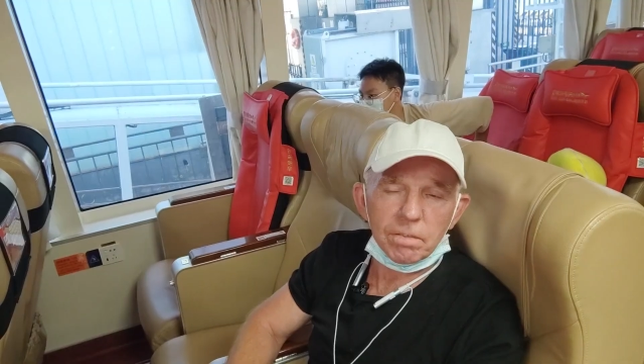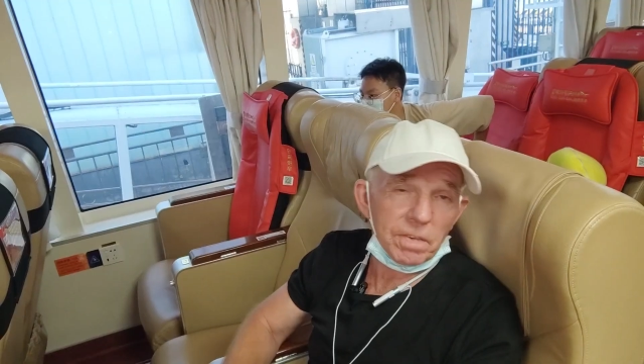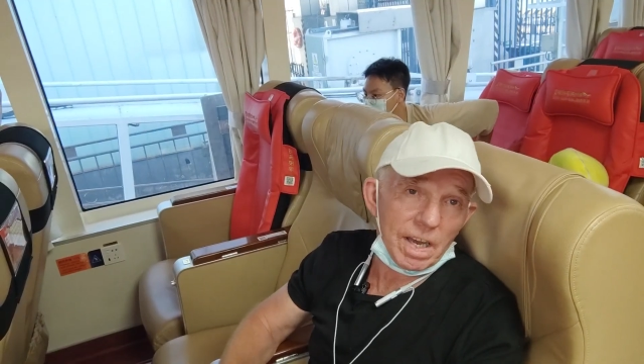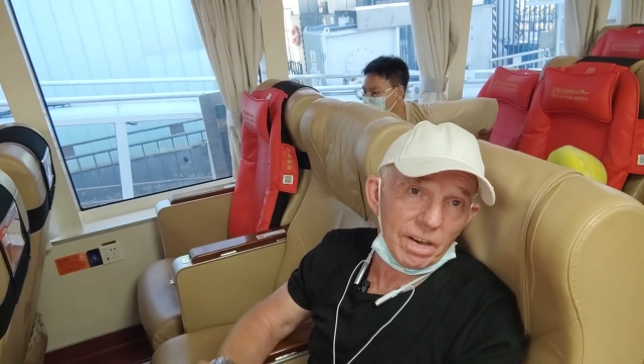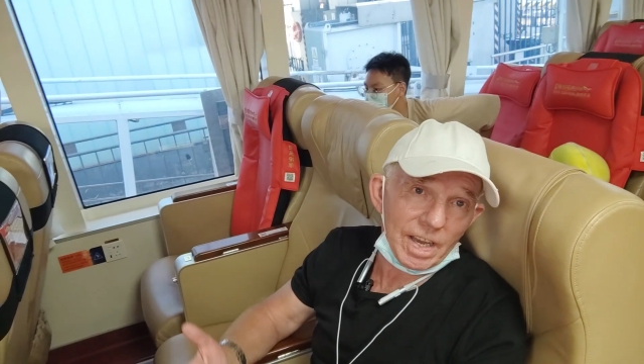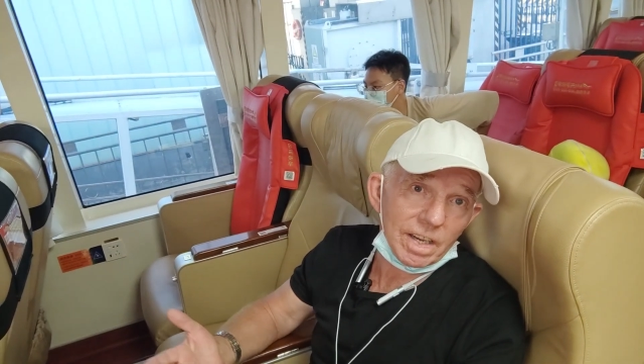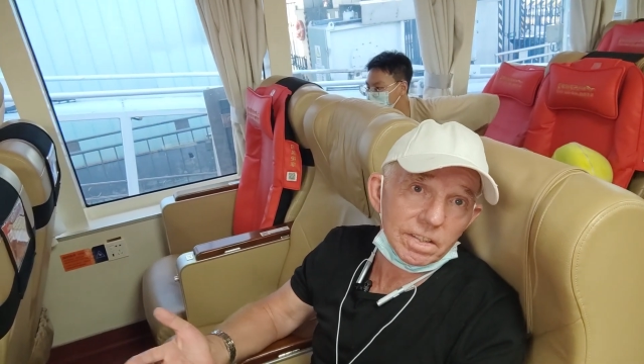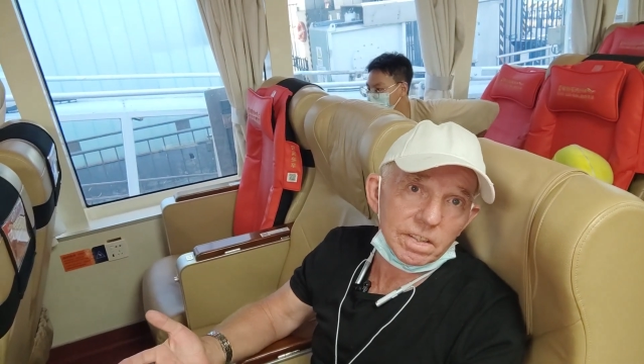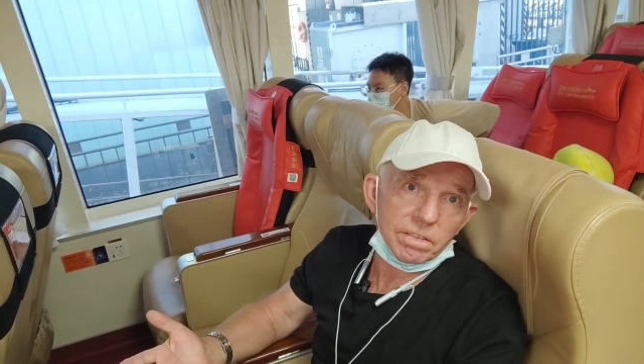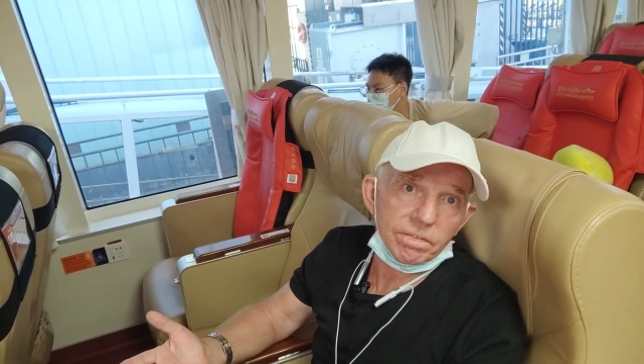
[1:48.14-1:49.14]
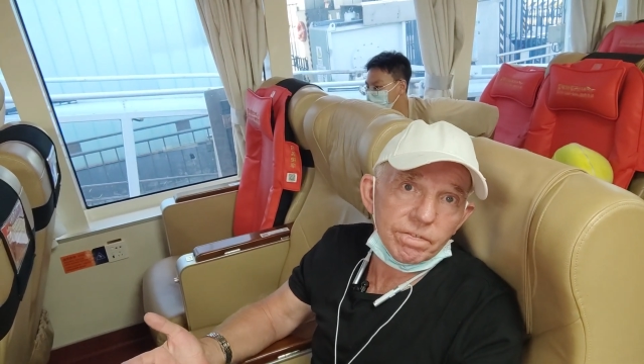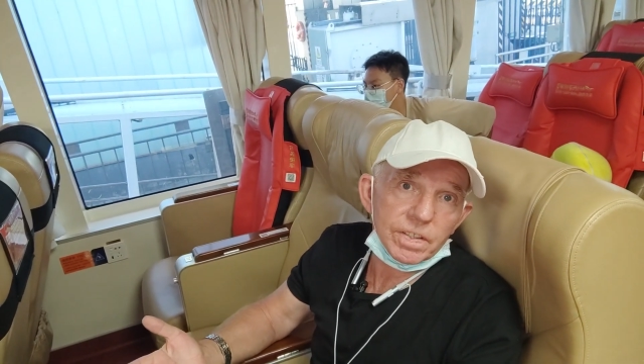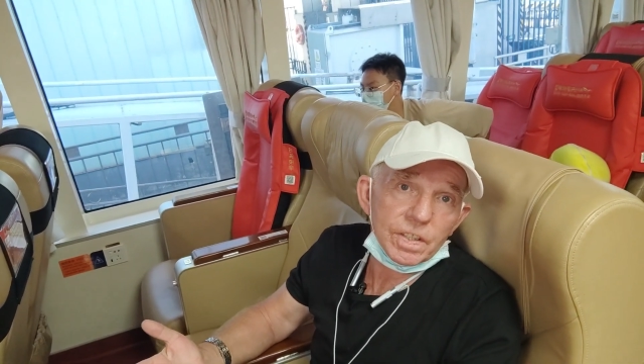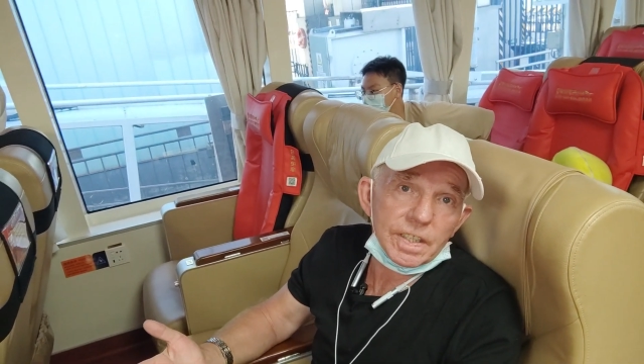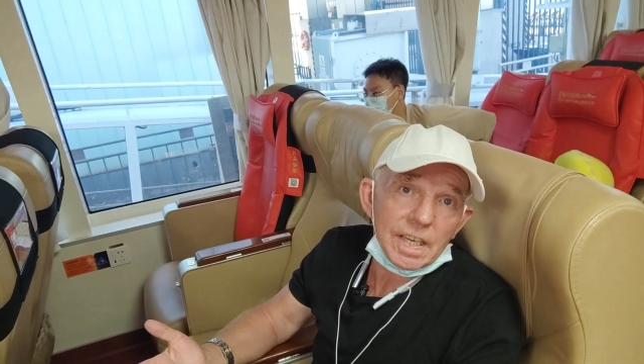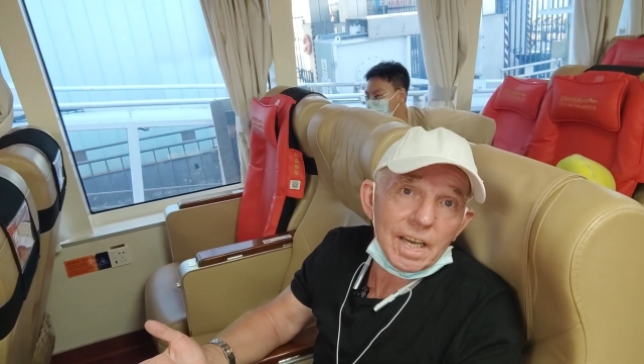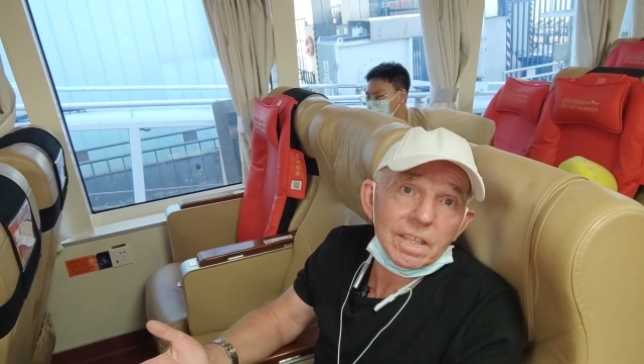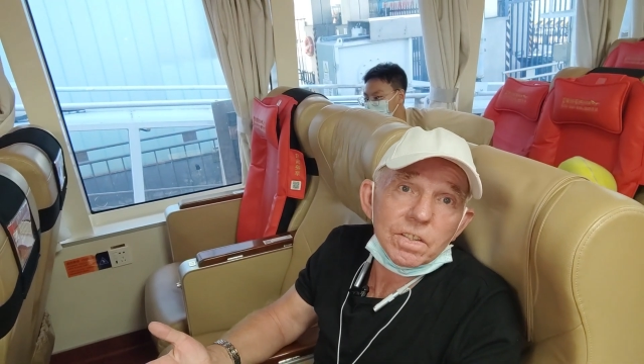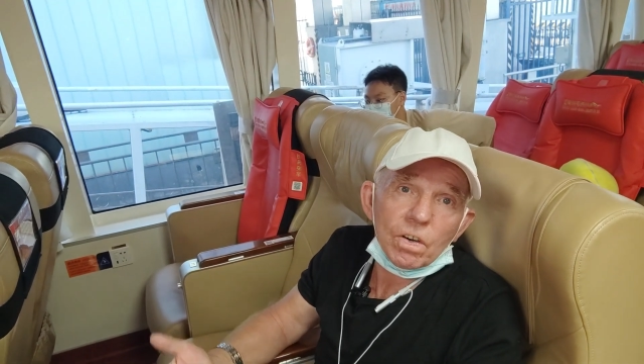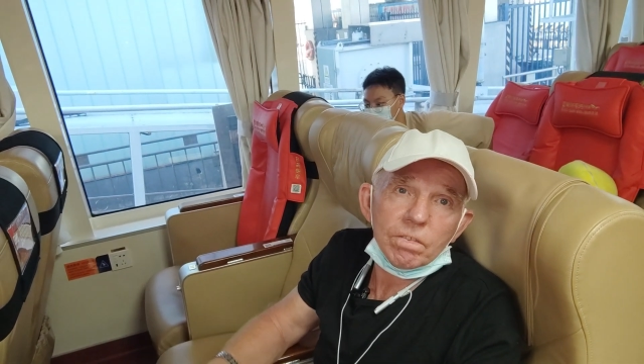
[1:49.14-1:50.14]
I'm now officially
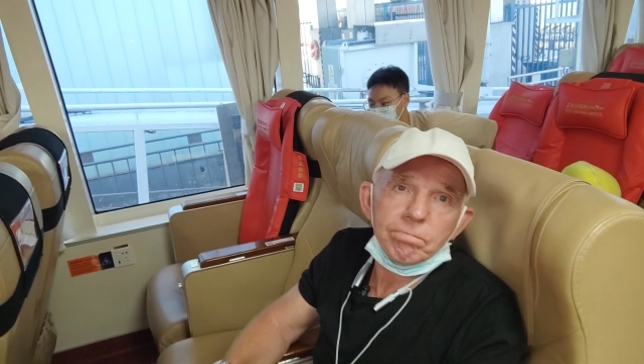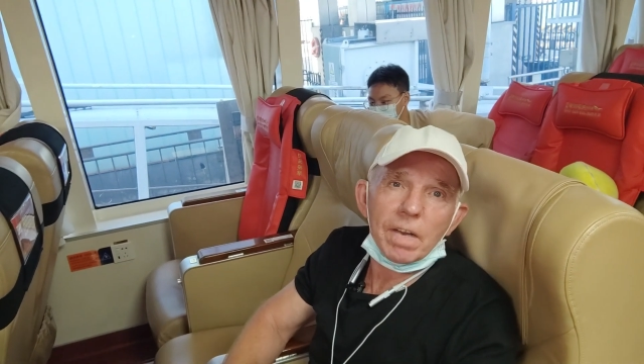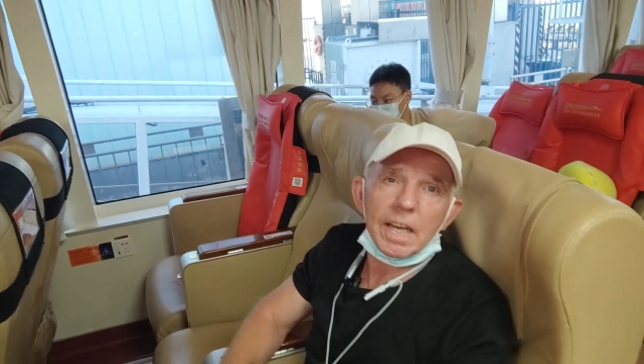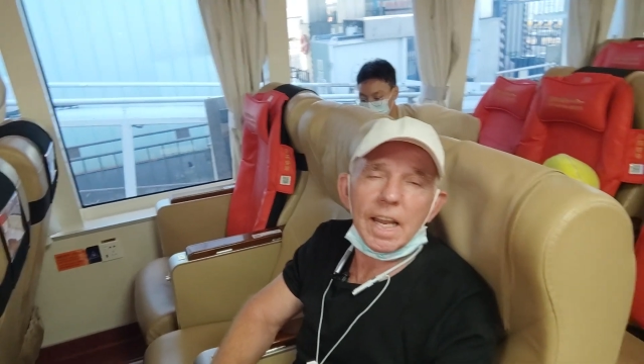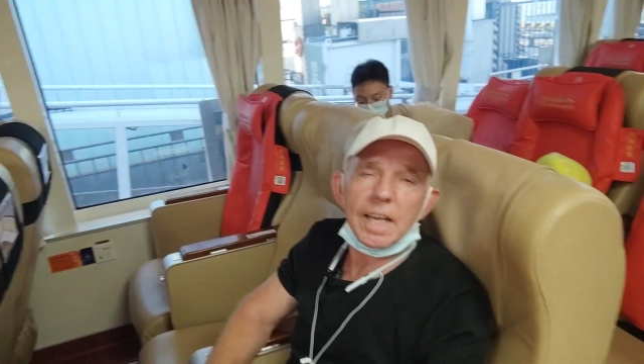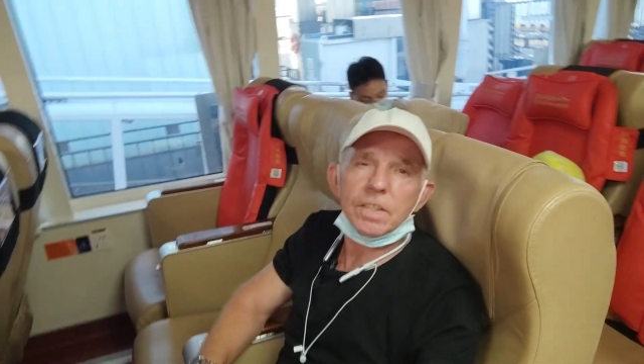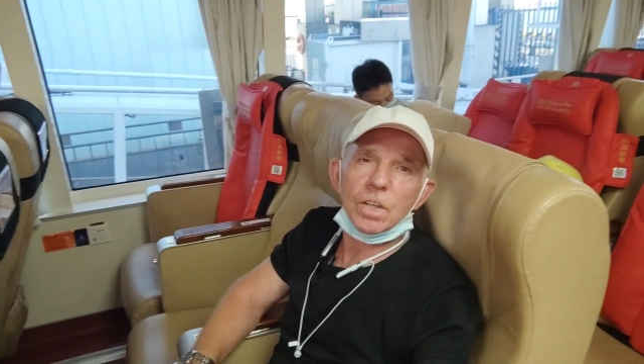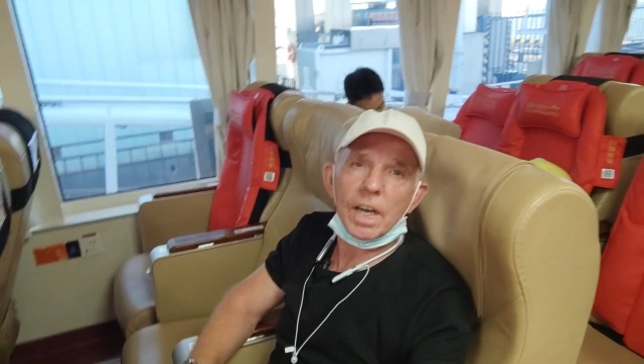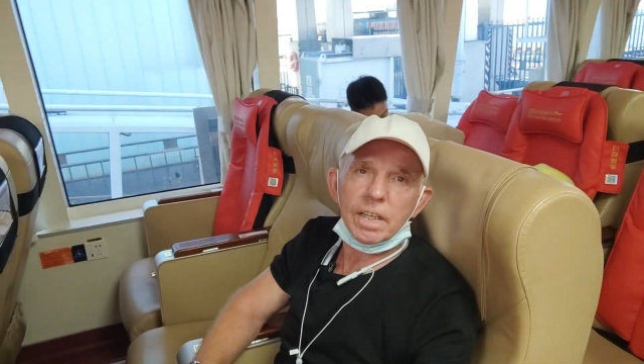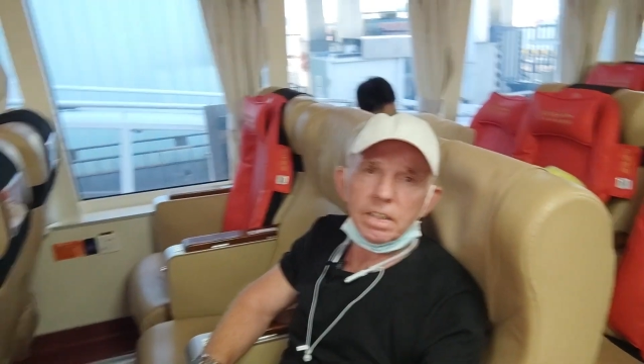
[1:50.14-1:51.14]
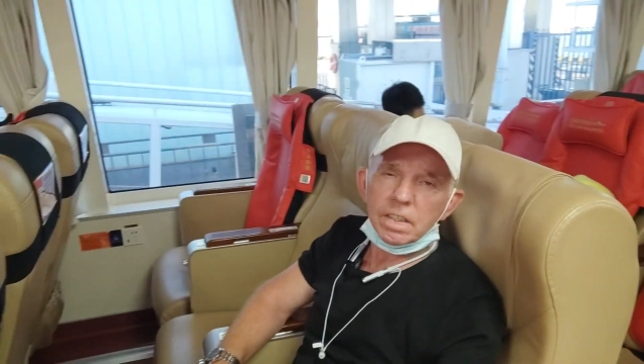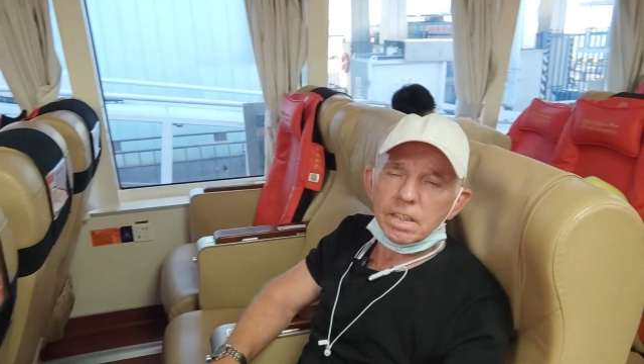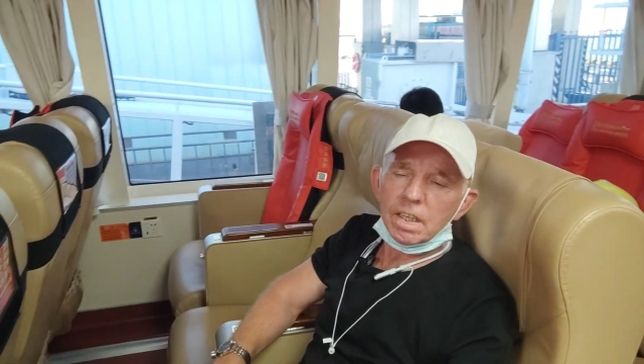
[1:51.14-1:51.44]
out of mainland China.